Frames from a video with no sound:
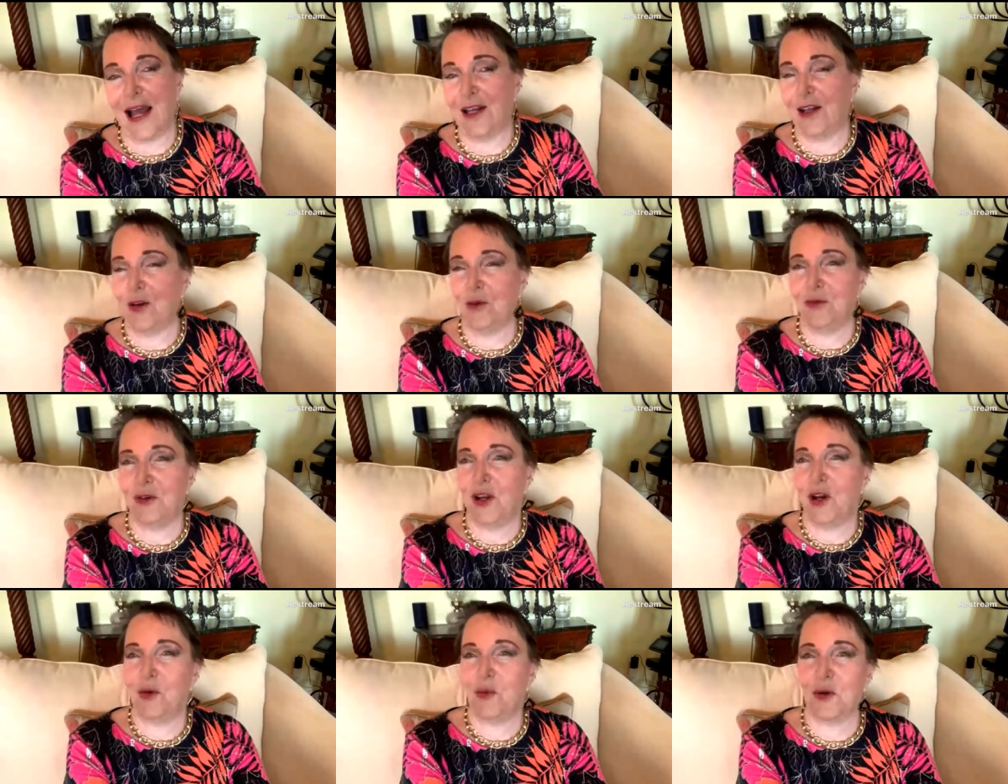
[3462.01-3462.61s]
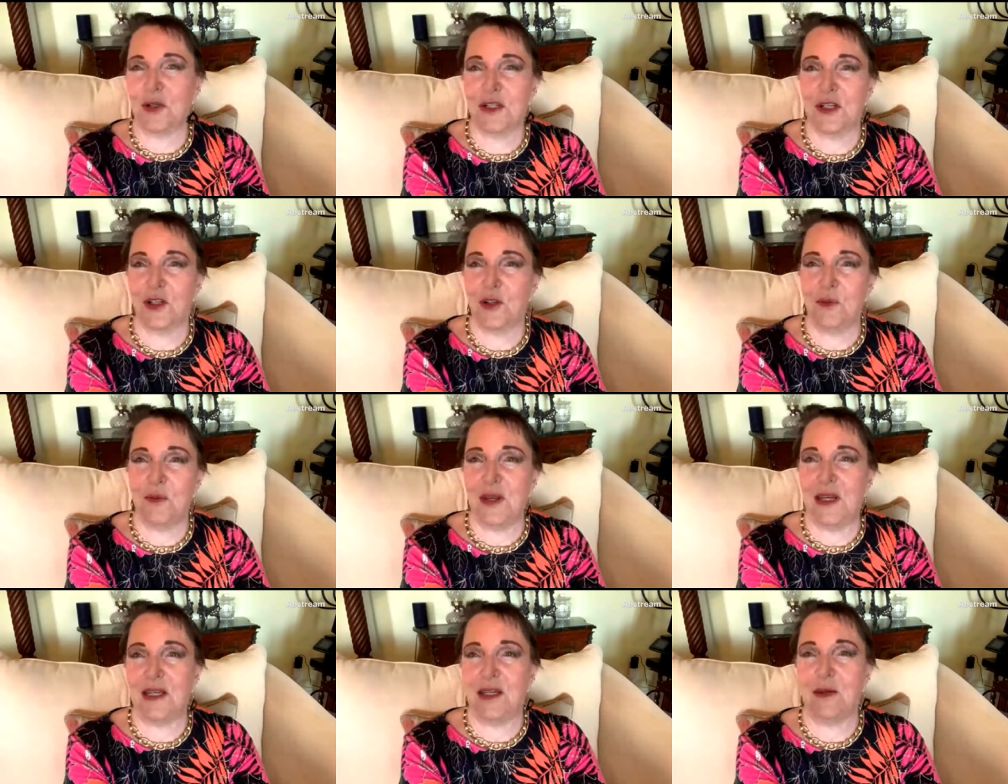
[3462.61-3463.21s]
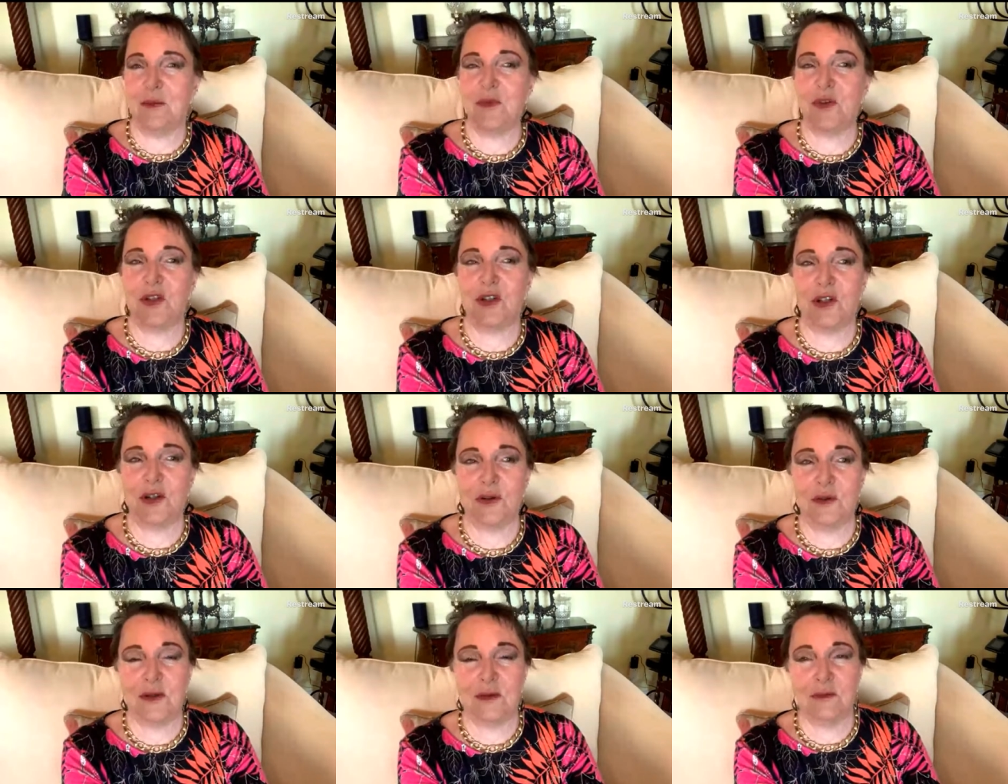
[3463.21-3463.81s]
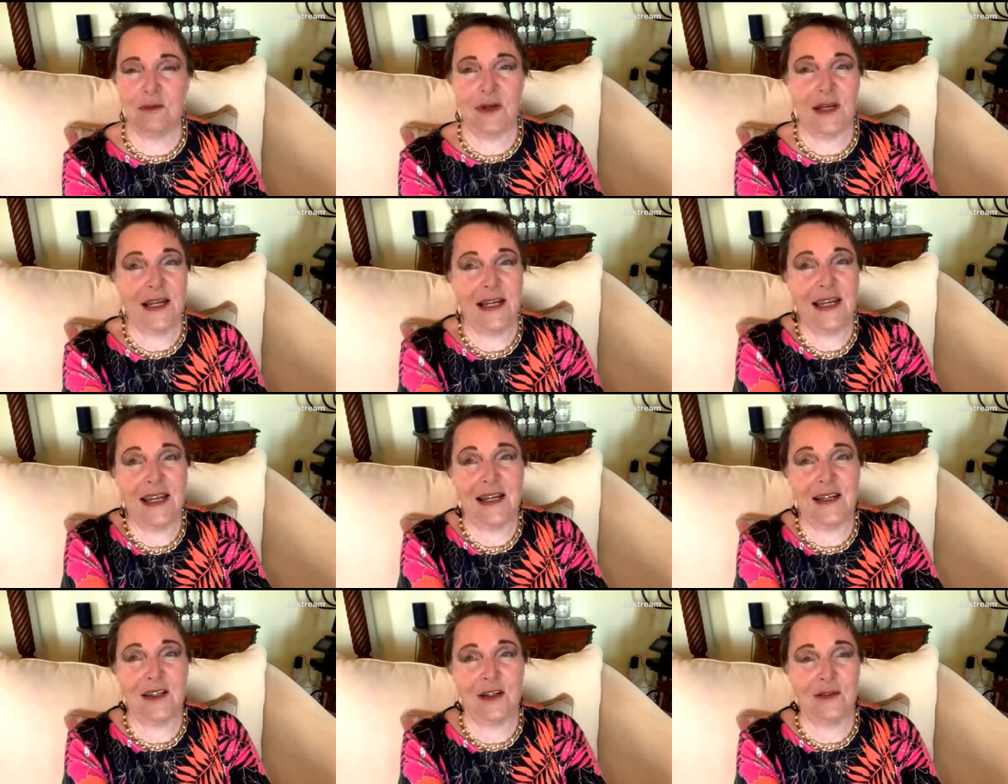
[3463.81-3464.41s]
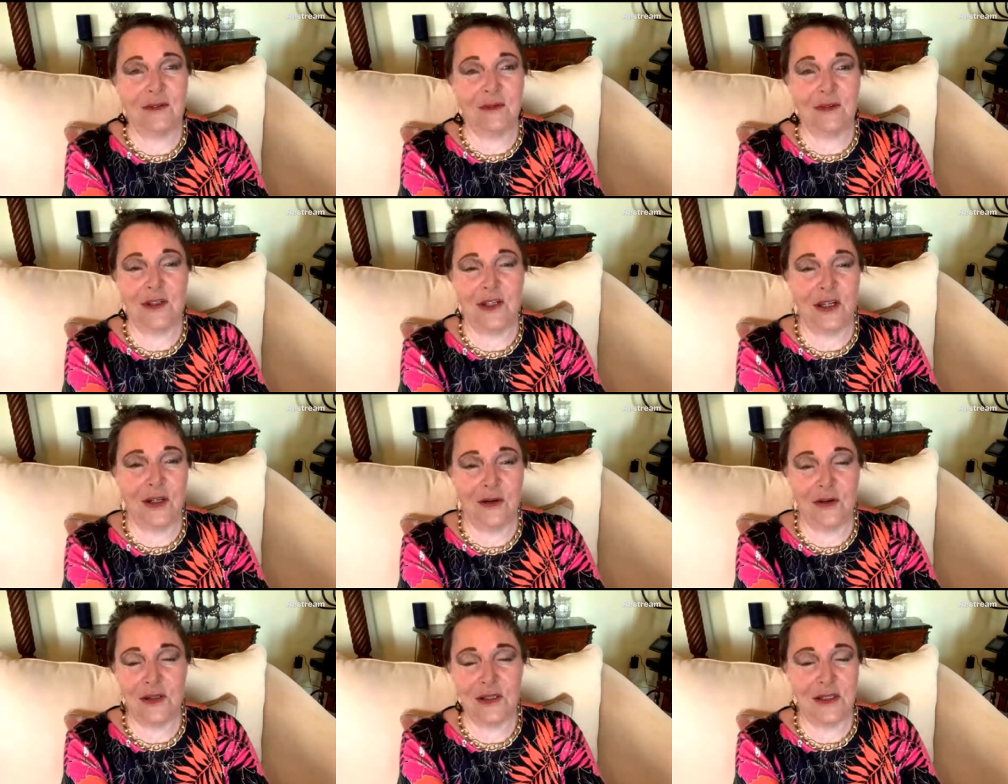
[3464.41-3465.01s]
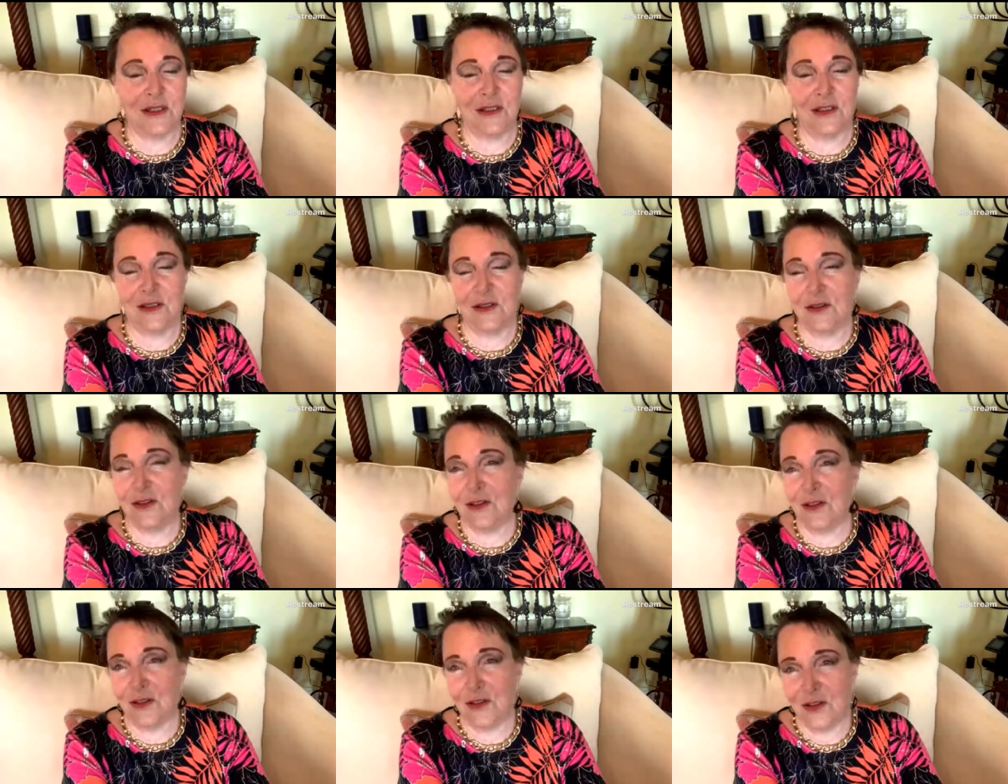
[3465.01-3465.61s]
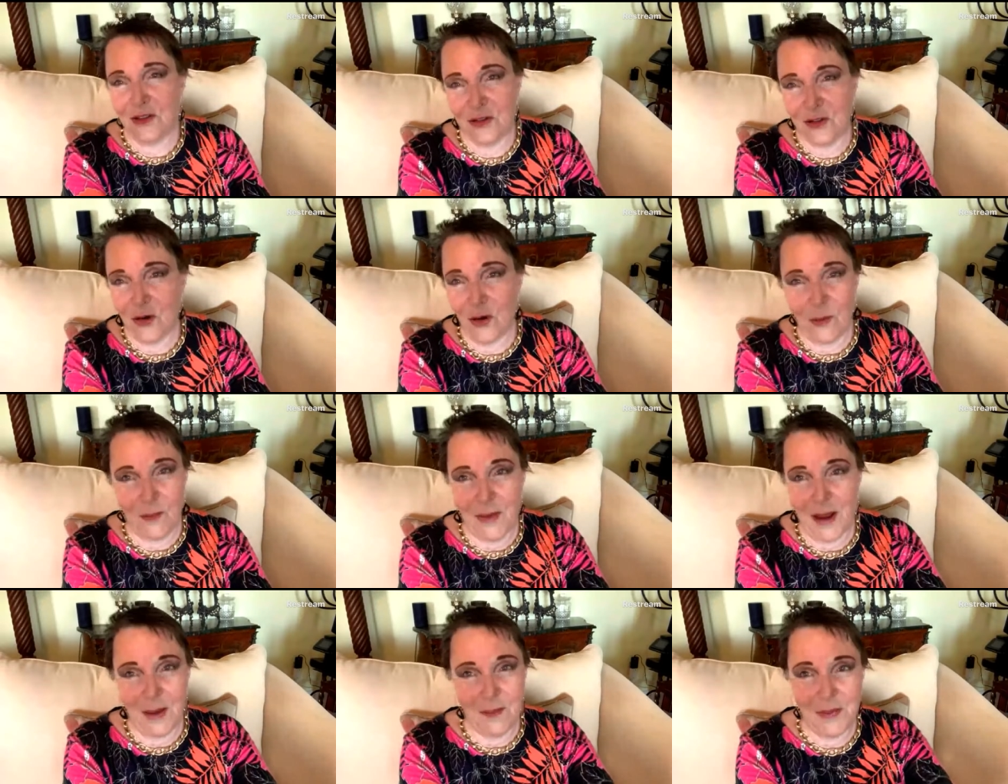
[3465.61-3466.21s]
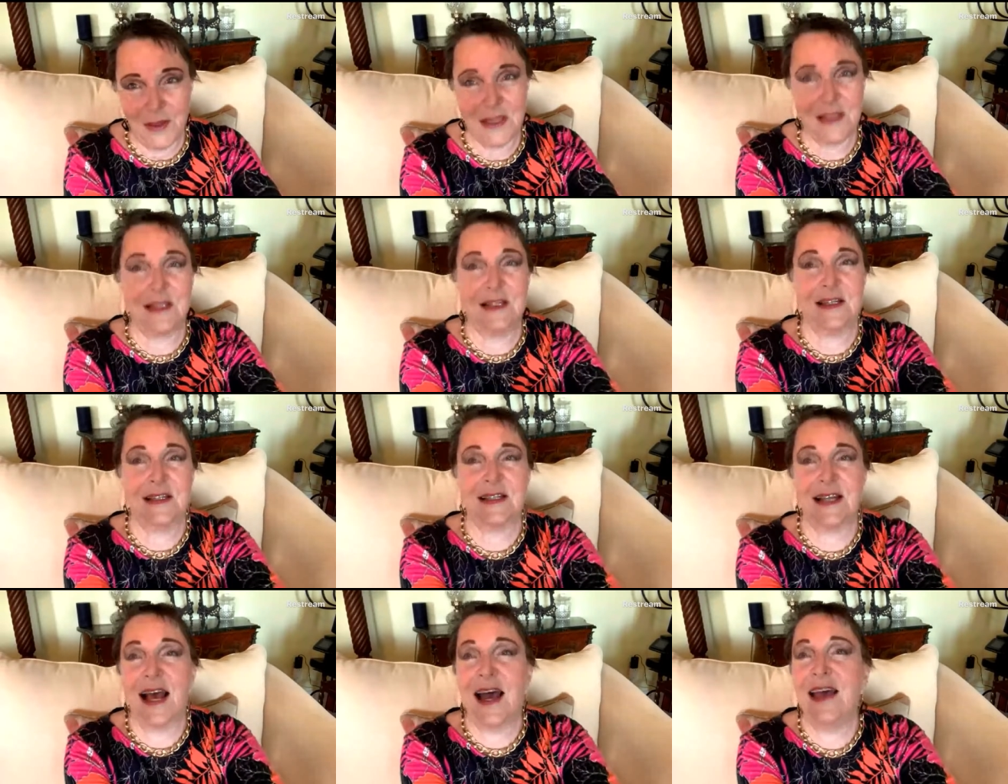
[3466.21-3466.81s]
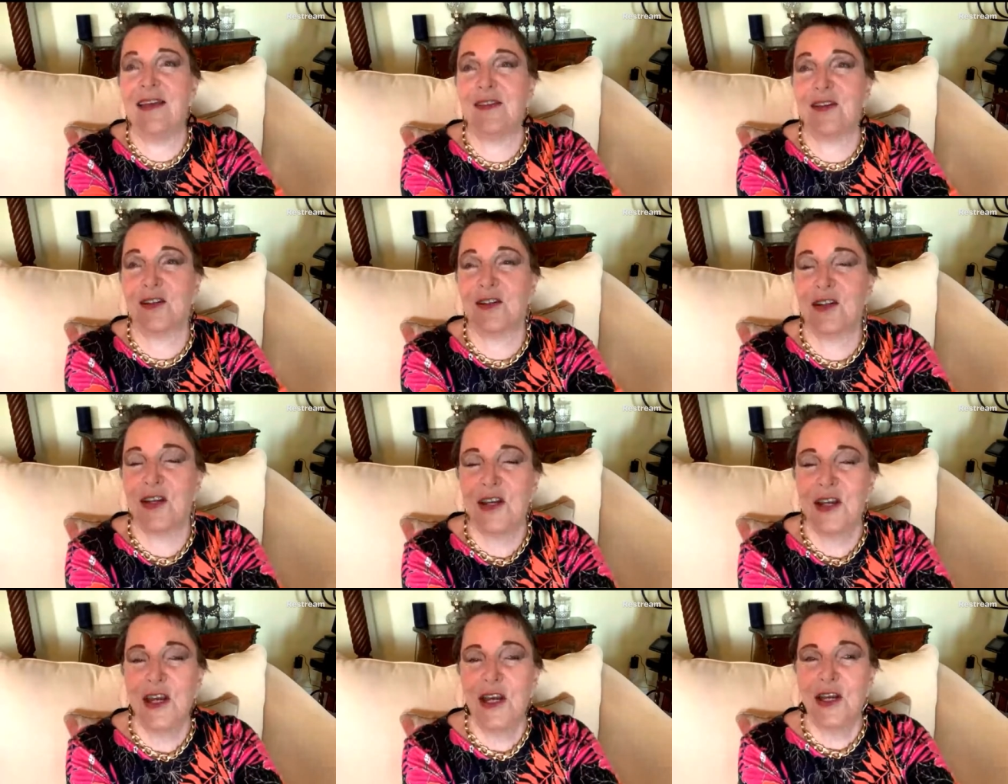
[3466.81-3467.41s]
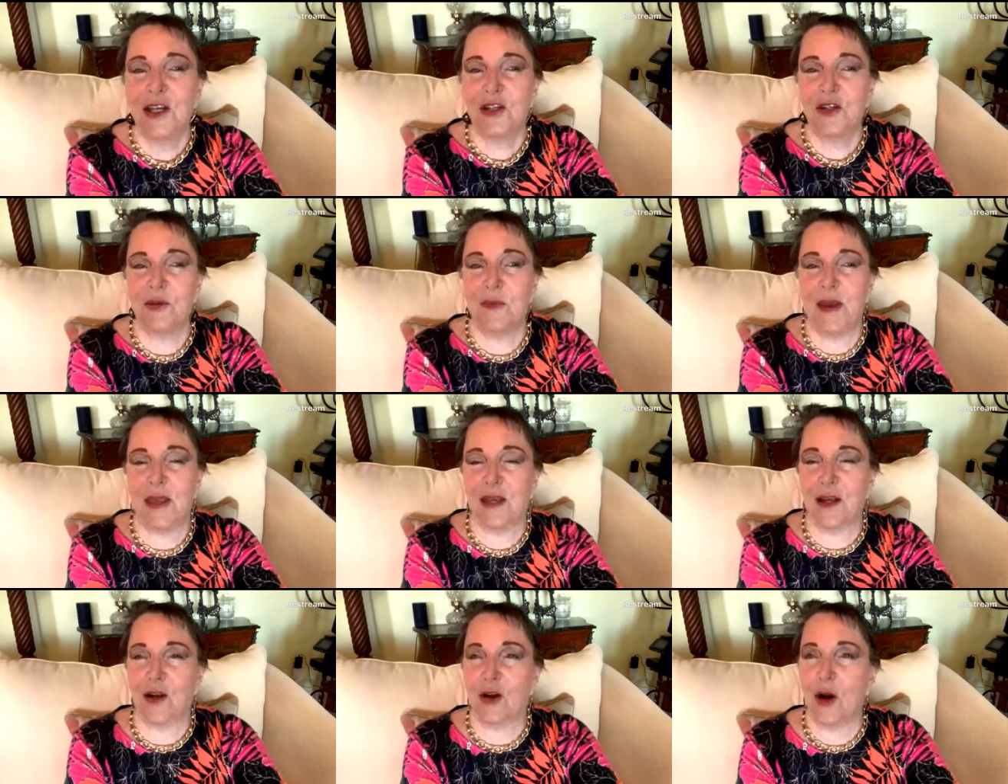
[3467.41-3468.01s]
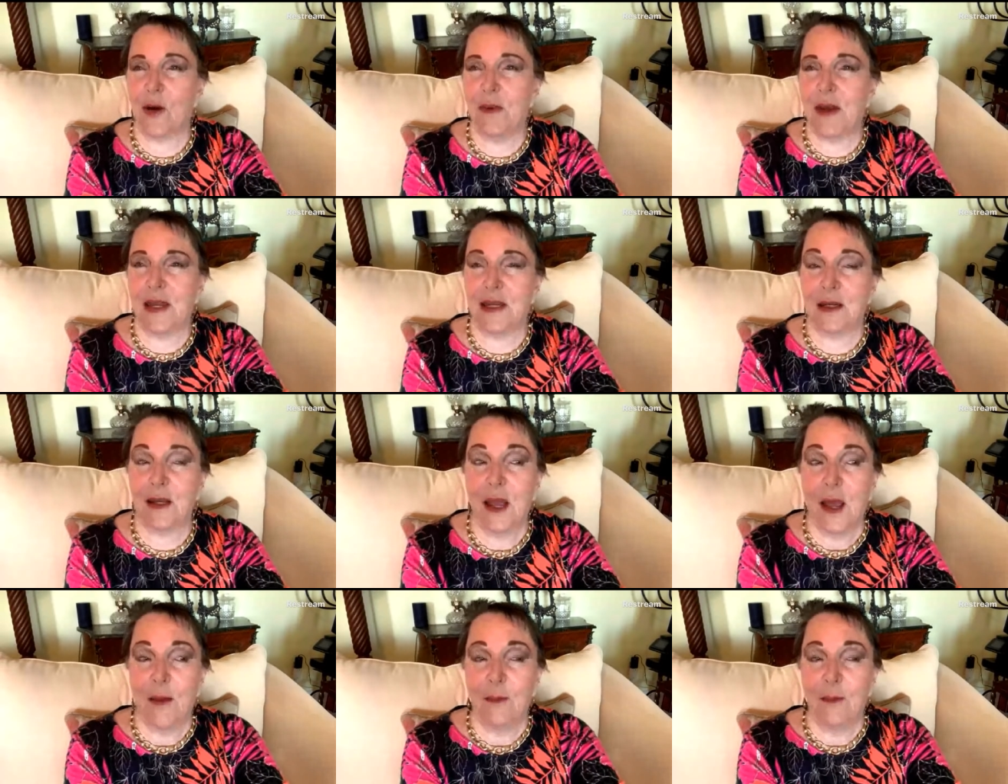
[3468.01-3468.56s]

I don't know what other mediums do. And really, I don't, you know, it's not my business either to make a comment.